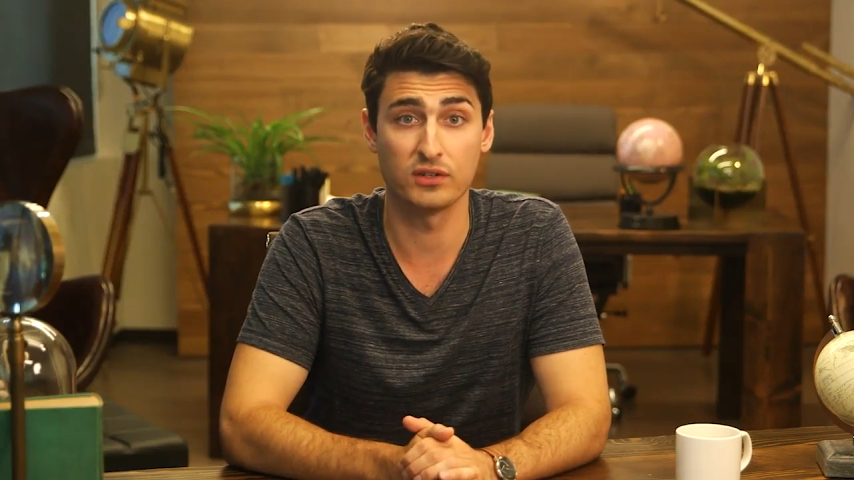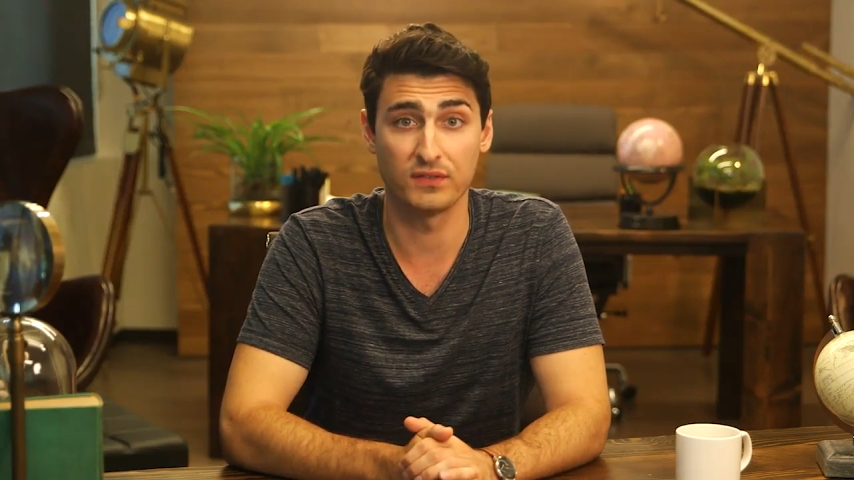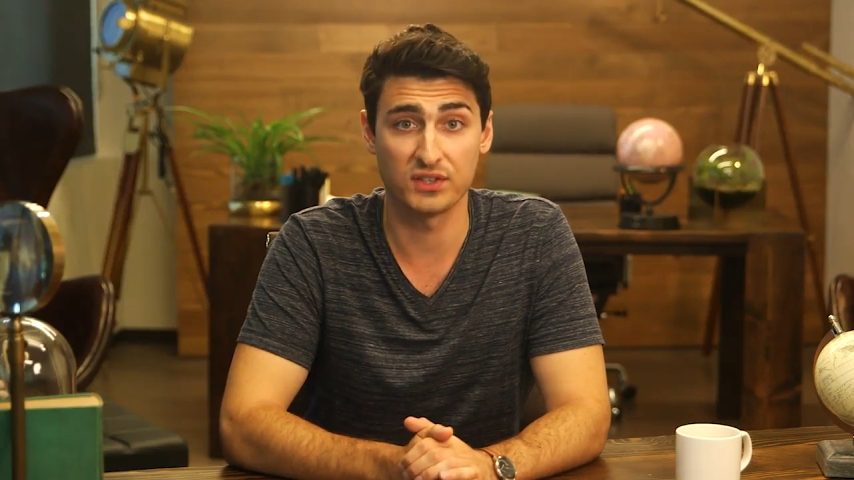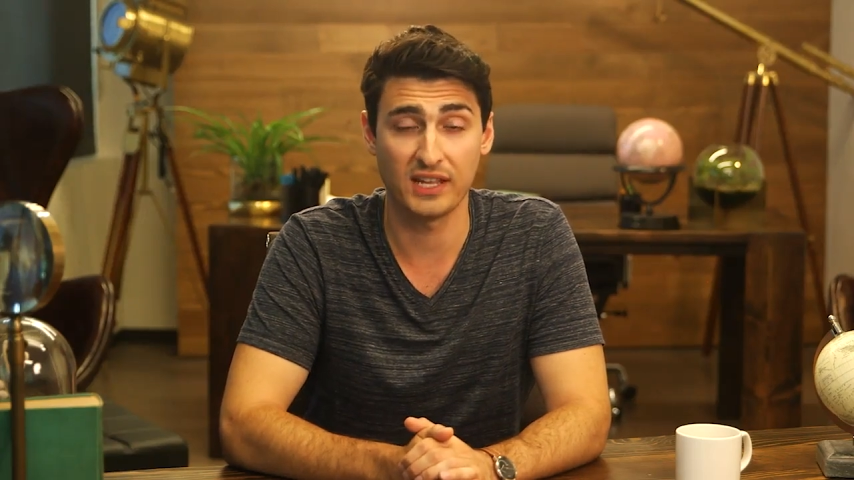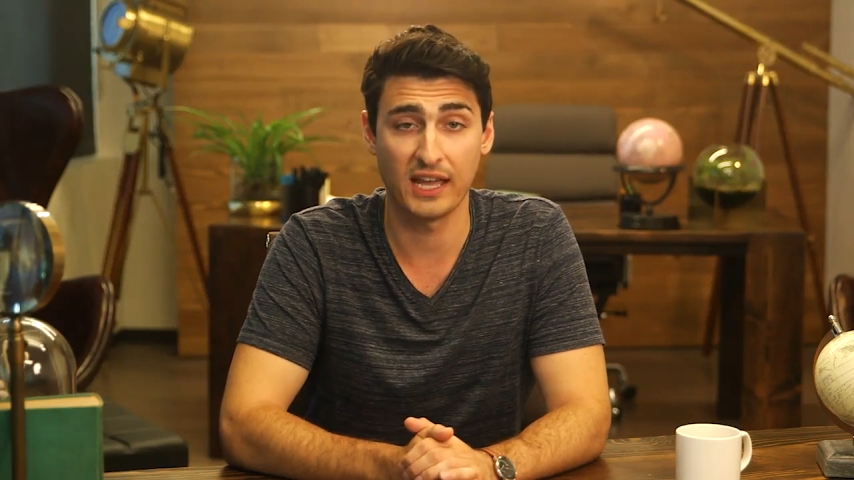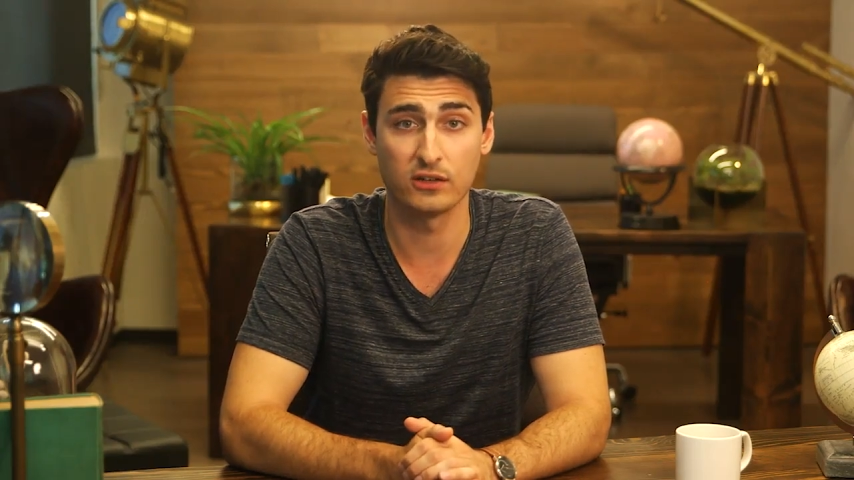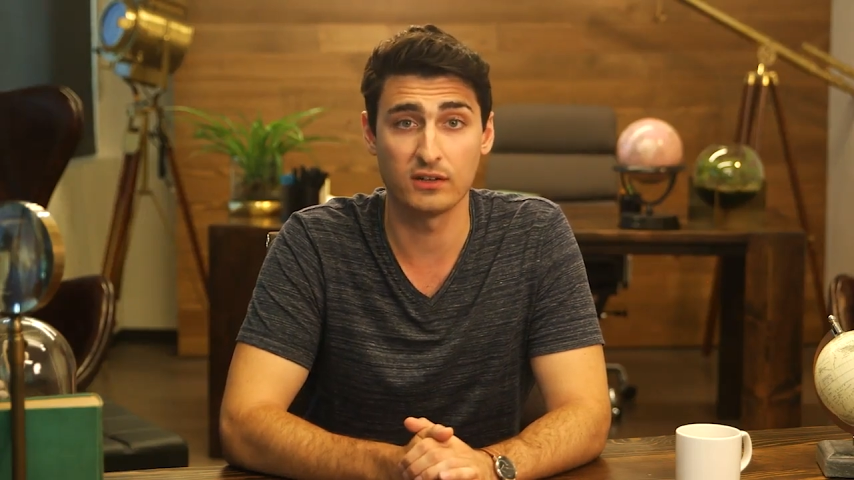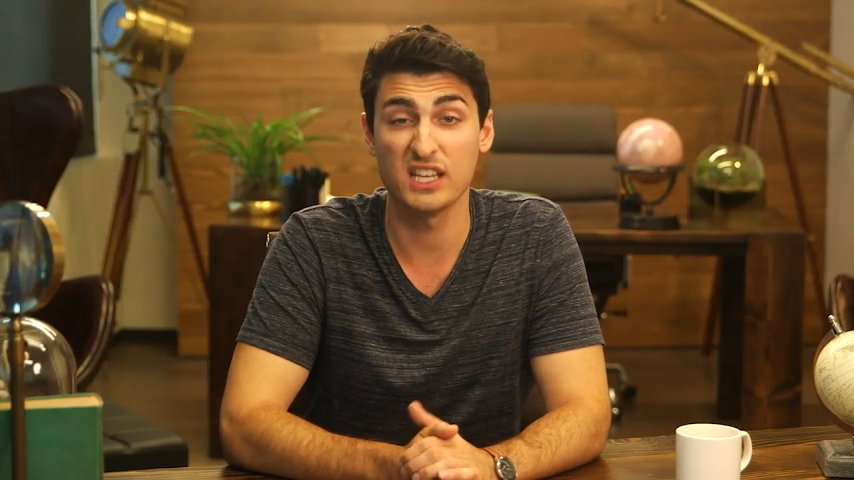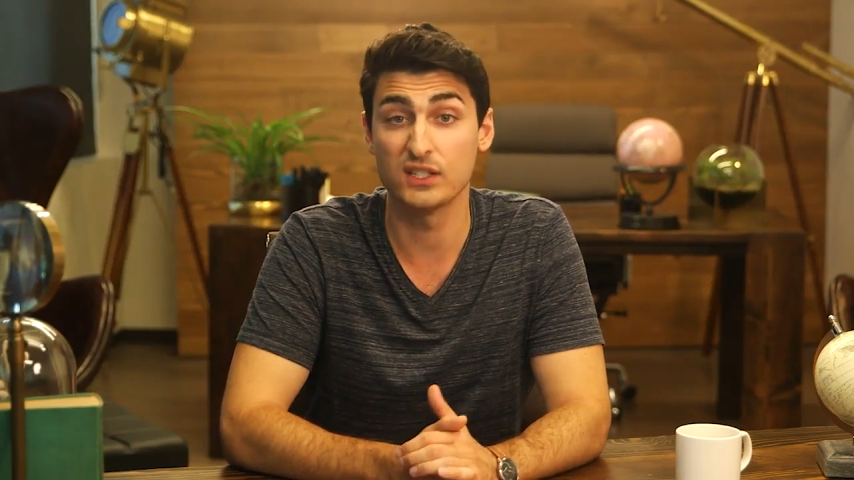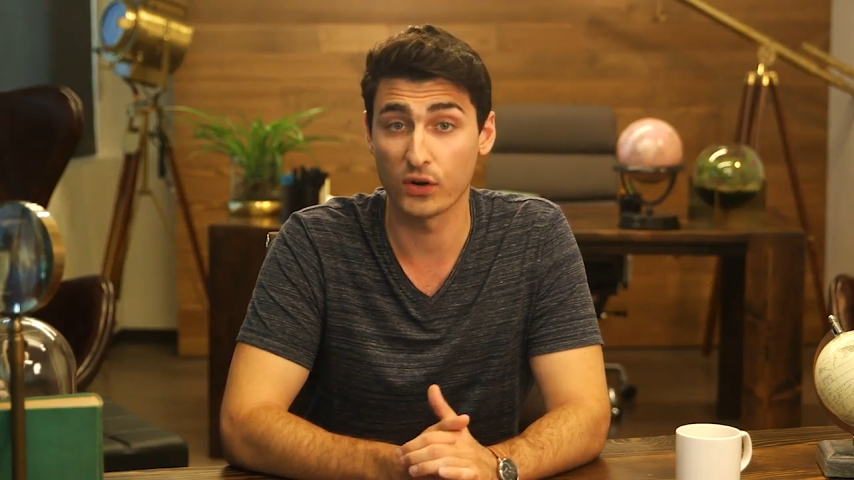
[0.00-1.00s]
of the
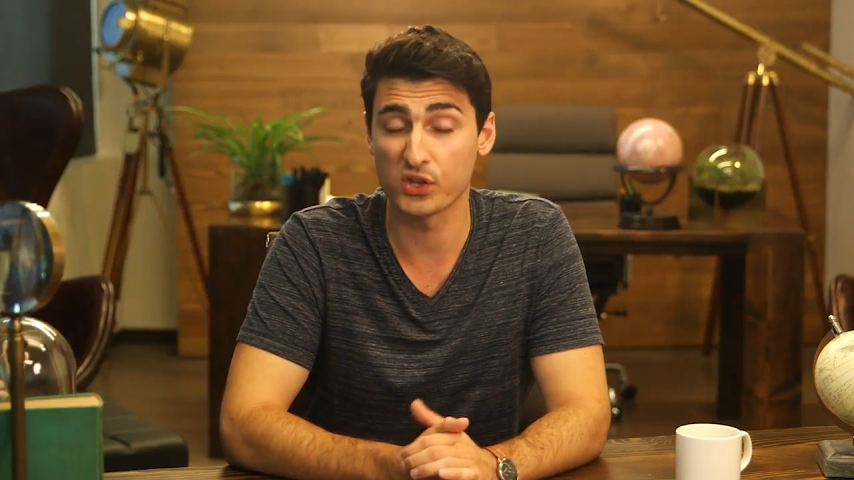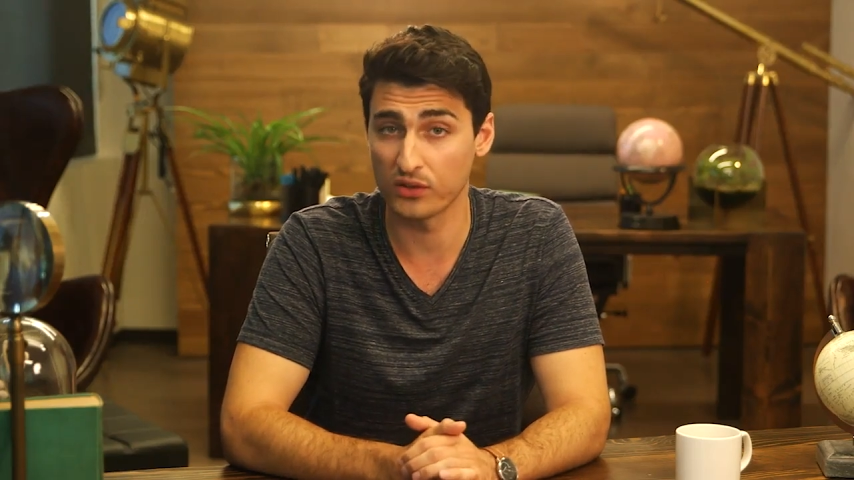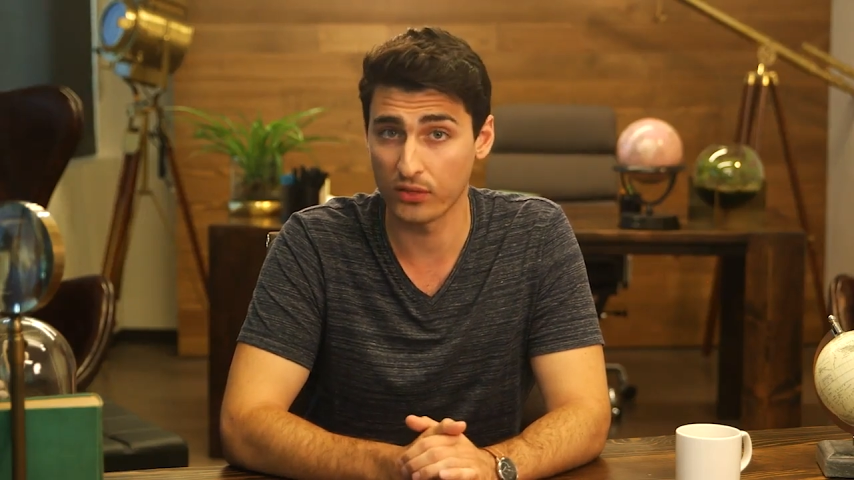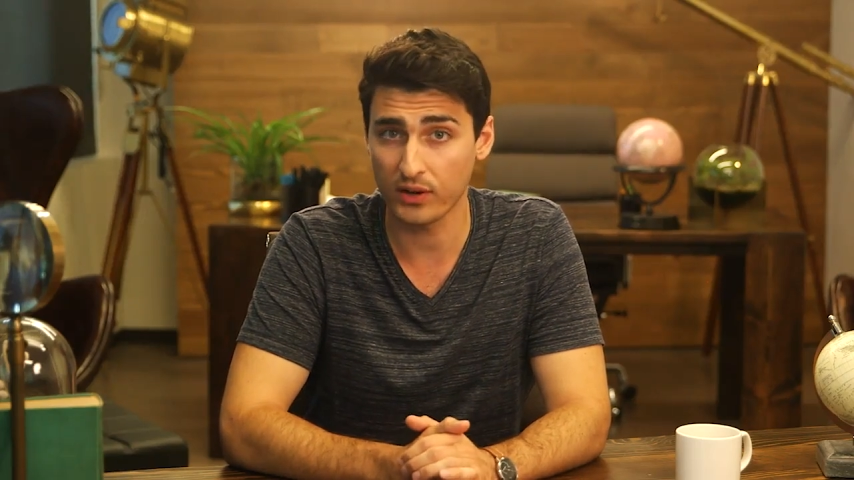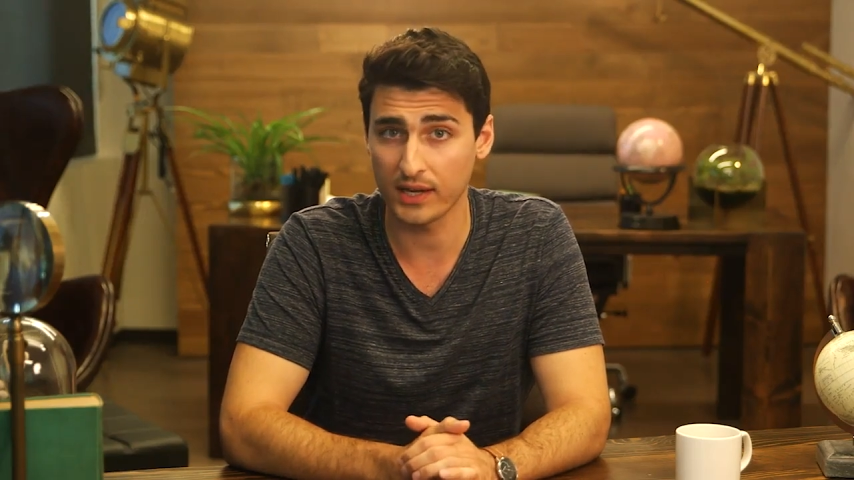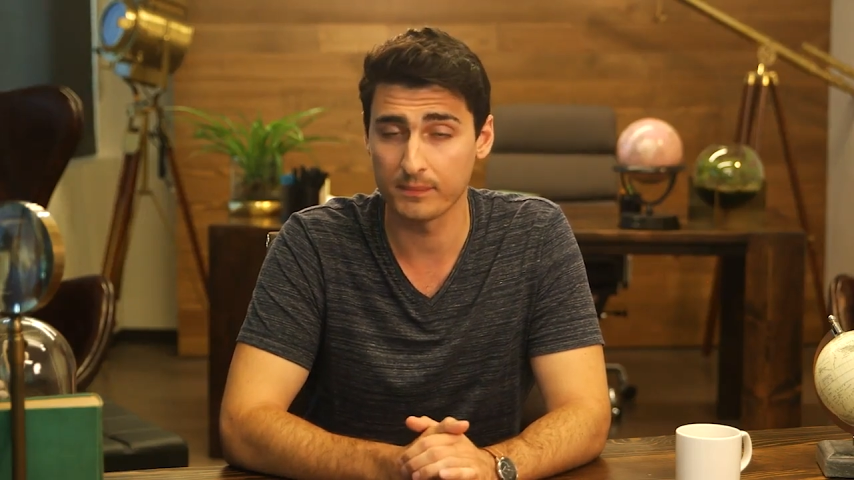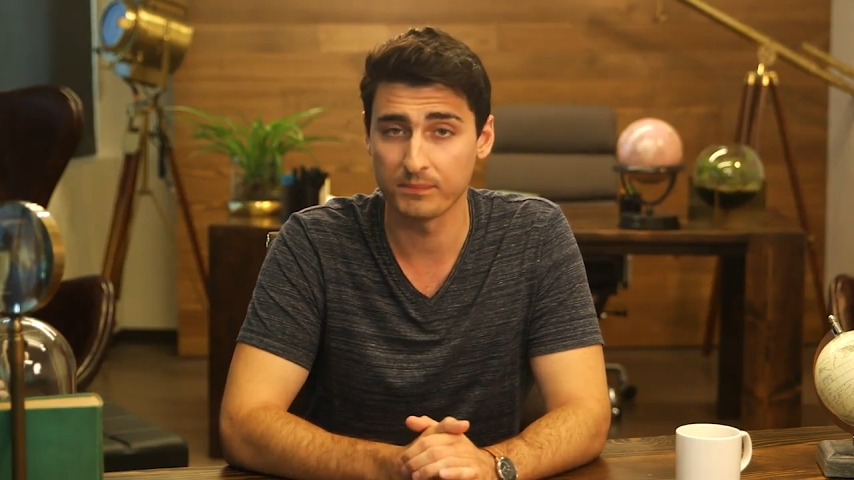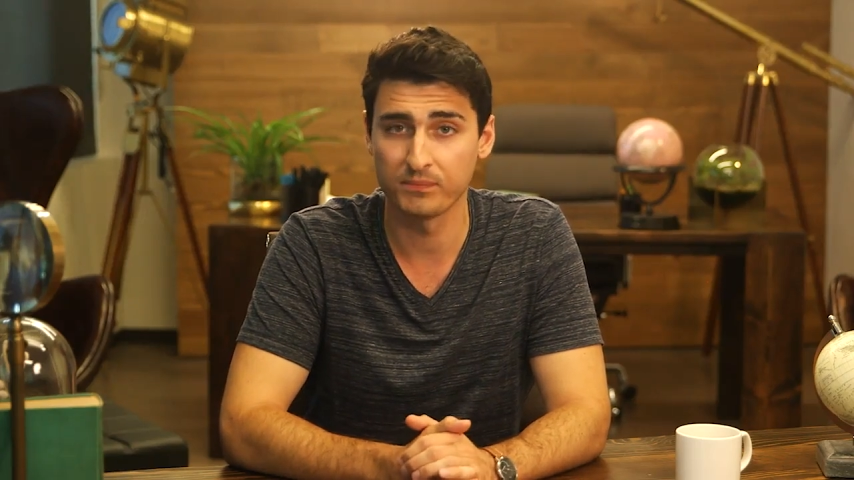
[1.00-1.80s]
standard is version 3.